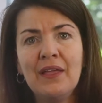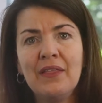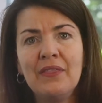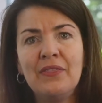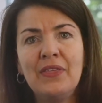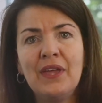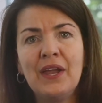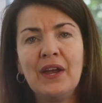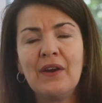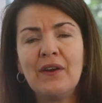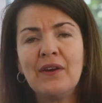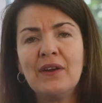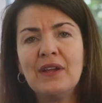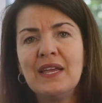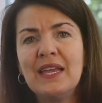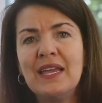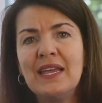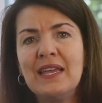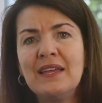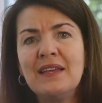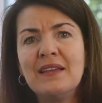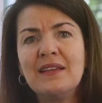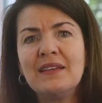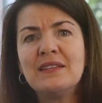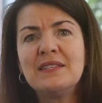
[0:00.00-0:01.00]
there
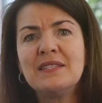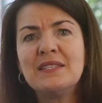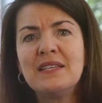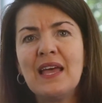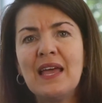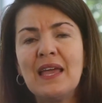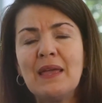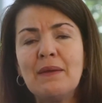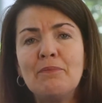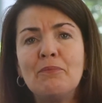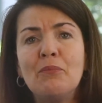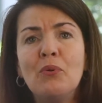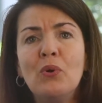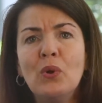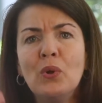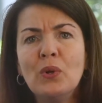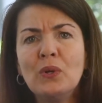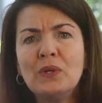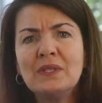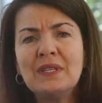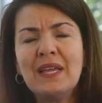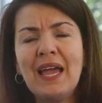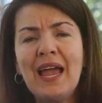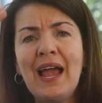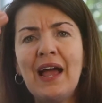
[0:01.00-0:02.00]
is a
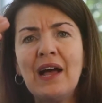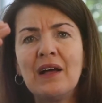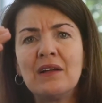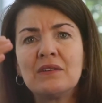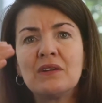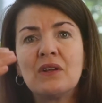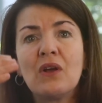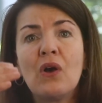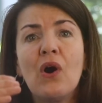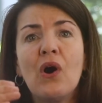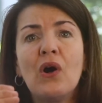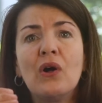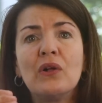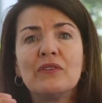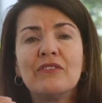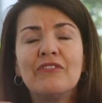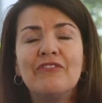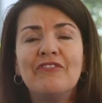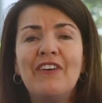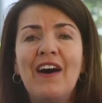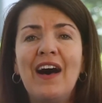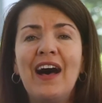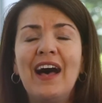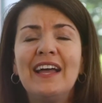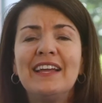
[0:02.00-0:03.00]
pull down called
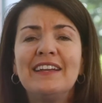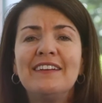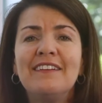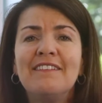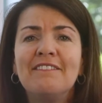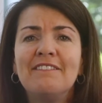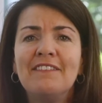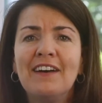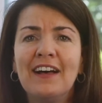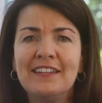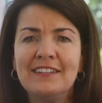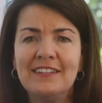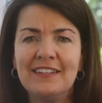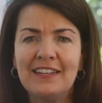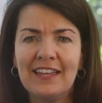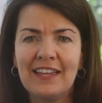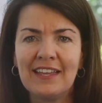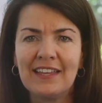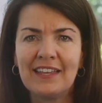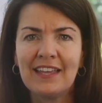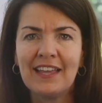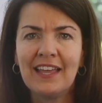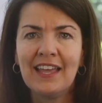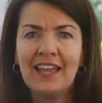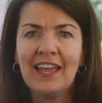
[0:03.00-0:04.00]
Find
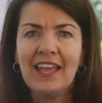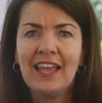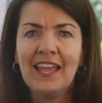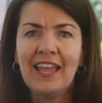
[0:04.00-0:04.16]
Funding.